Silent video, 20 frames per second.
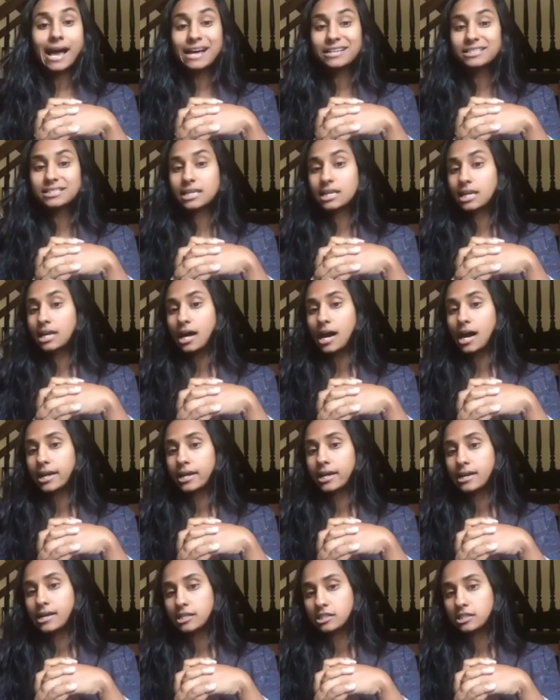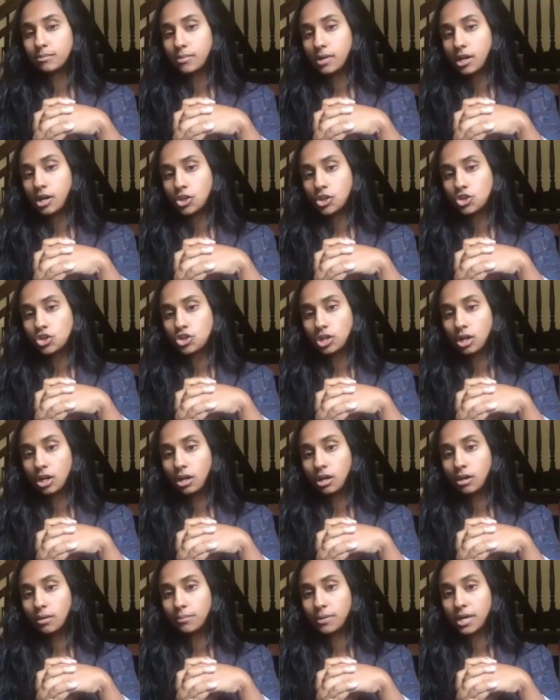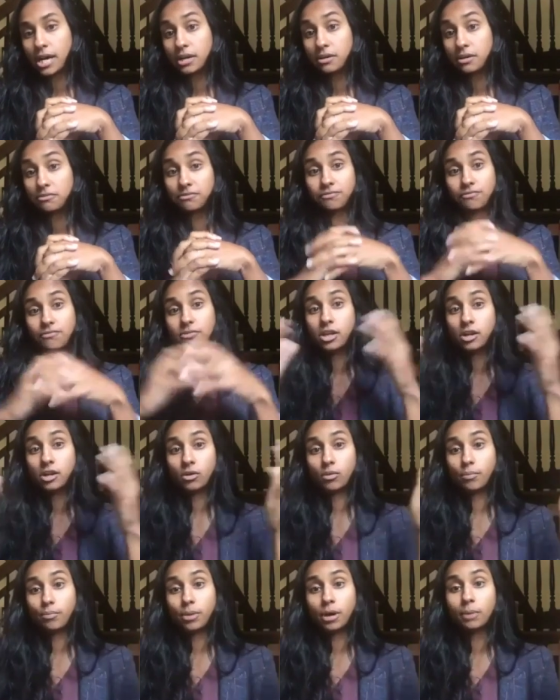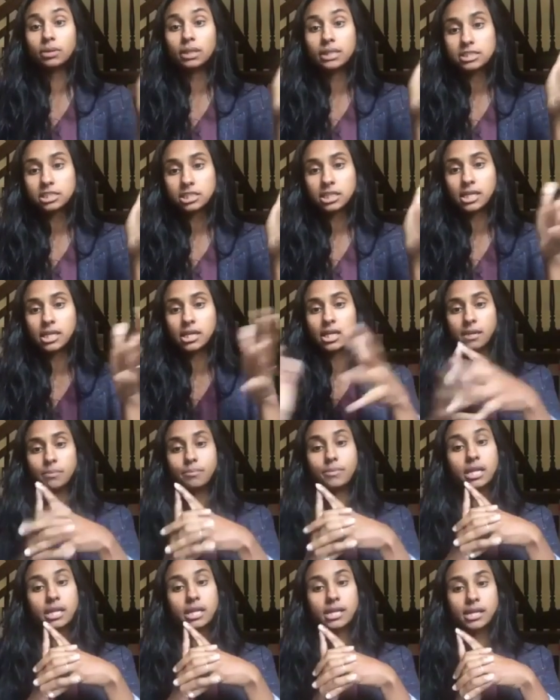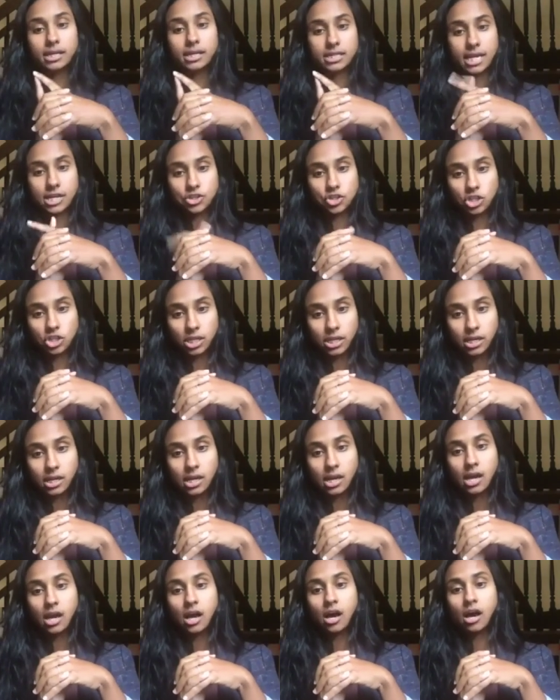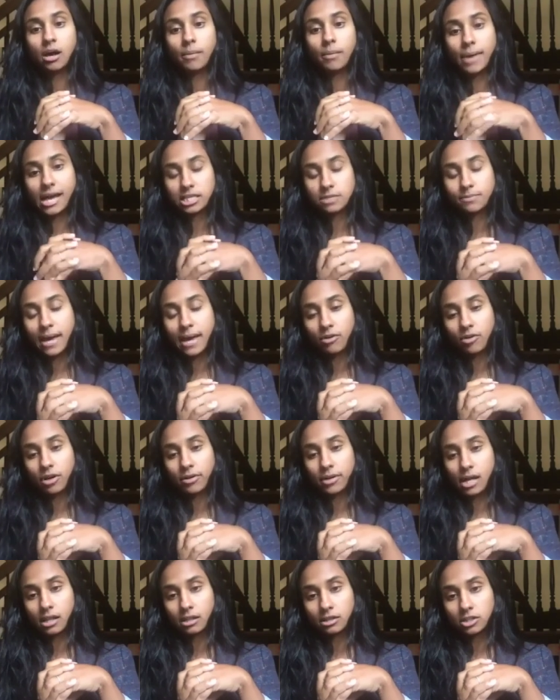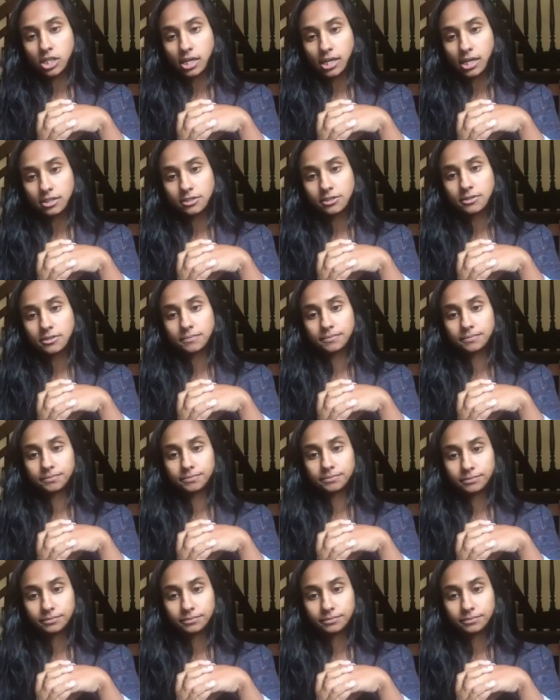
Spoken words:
that hasn't gotten as much kind of, you know, publicity and media attention as background knowledge has.